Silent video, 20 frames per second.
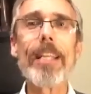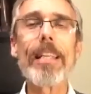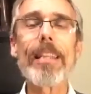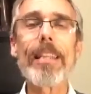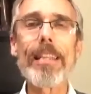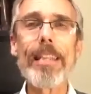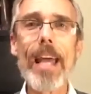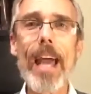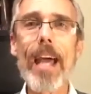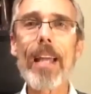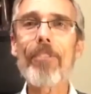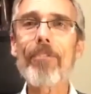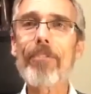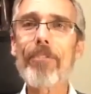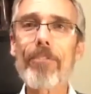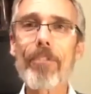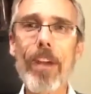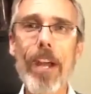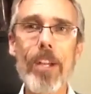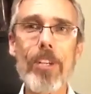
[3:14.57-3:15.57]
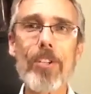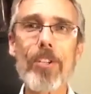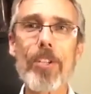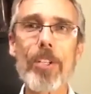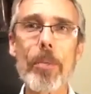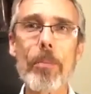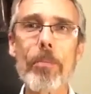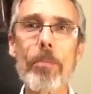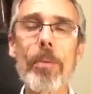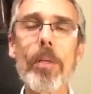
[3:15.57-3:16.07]
that
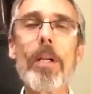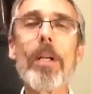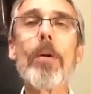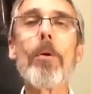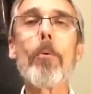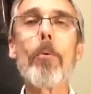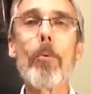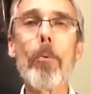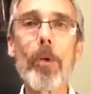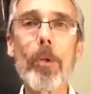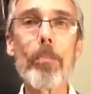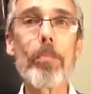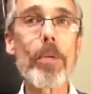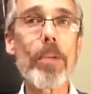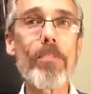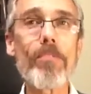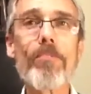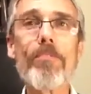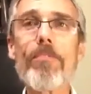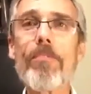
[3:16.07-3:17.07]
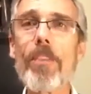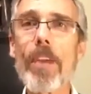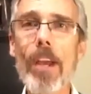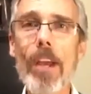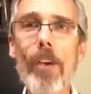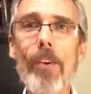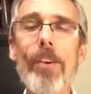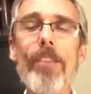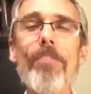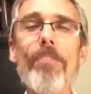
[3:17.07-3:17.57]
friendship will be
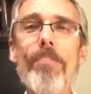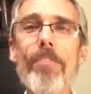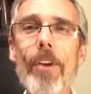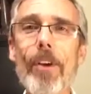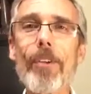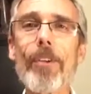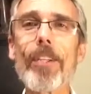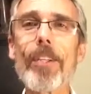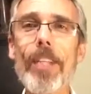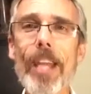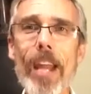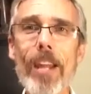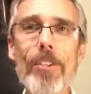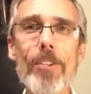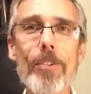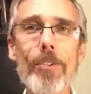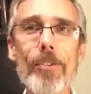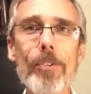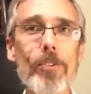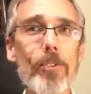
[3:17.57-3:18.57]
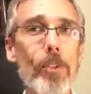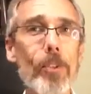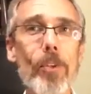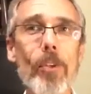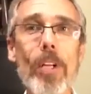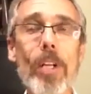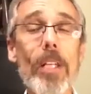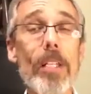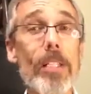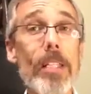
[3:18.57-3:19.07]
very, very dangerous. So
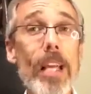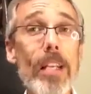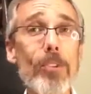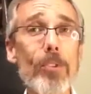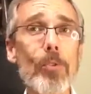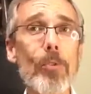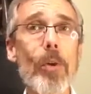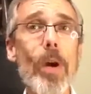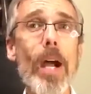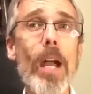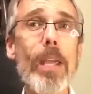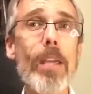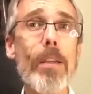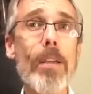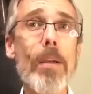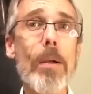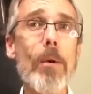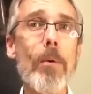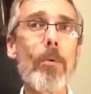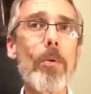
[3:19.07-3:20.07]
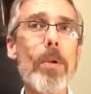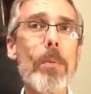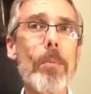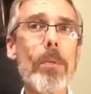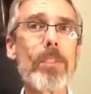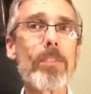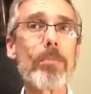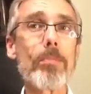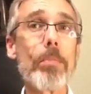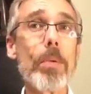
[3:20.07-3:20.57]
that's why we
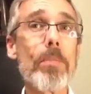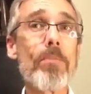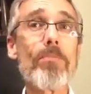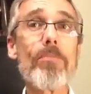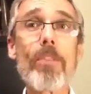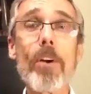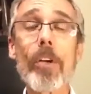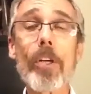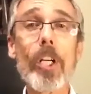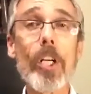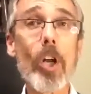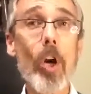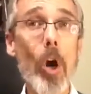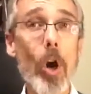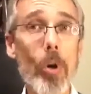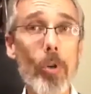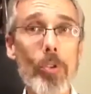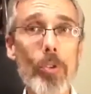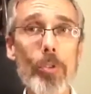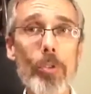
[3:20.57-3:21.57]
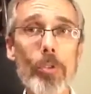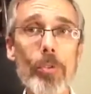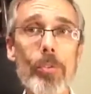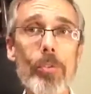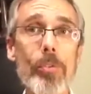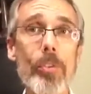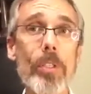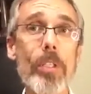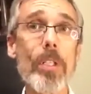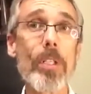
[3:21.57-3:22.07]
must be very
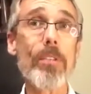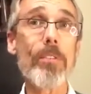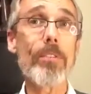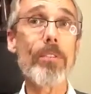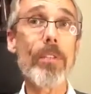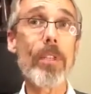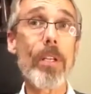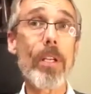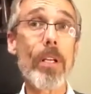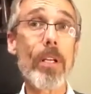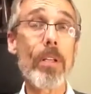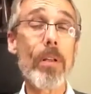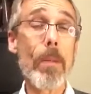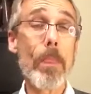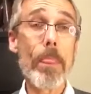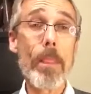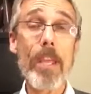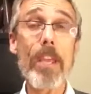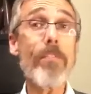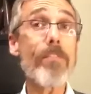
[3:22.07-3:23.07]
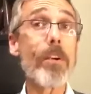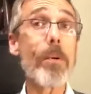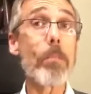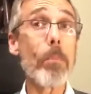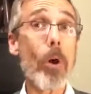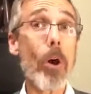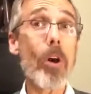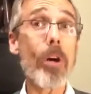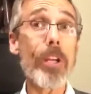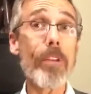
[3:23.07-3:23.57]
cautious, even
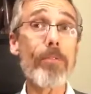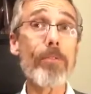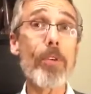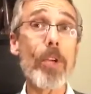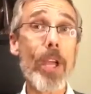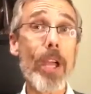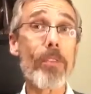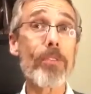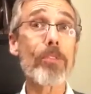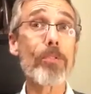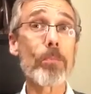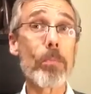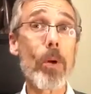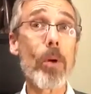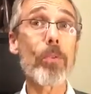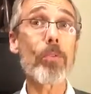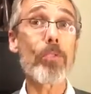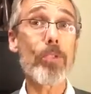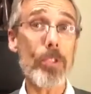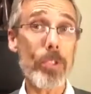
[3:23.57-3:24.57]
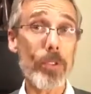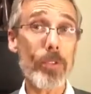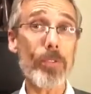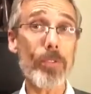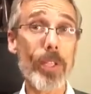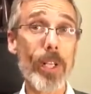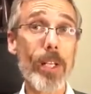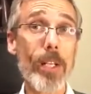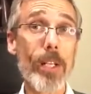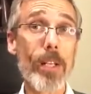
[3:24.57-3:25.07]
more if we have small
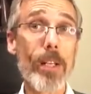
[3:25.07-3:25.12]
children,